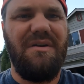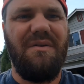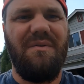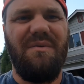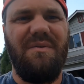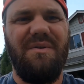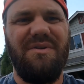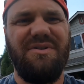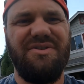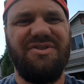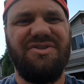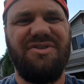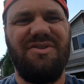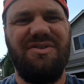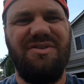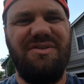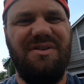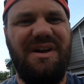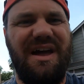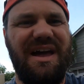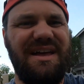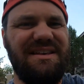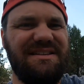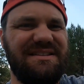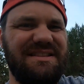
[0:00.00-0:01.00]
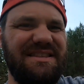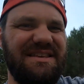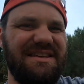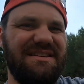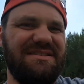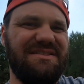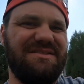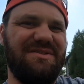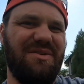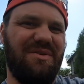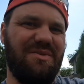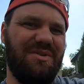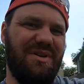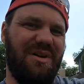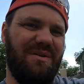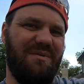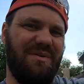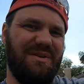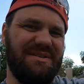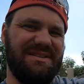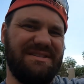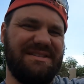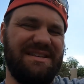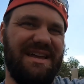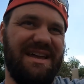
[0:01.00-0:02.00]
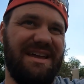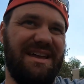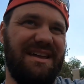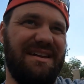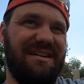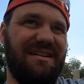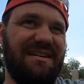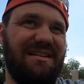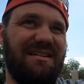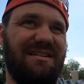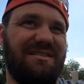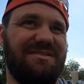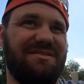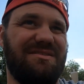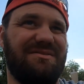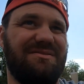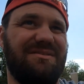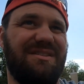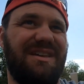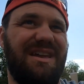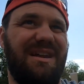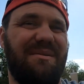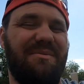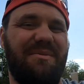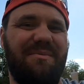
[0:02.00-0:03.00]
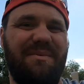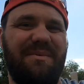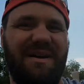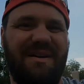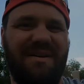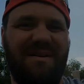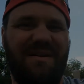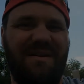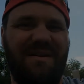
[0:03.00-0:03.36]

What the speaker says: want to show you guys this. Hold on one second, I'll turn the camera back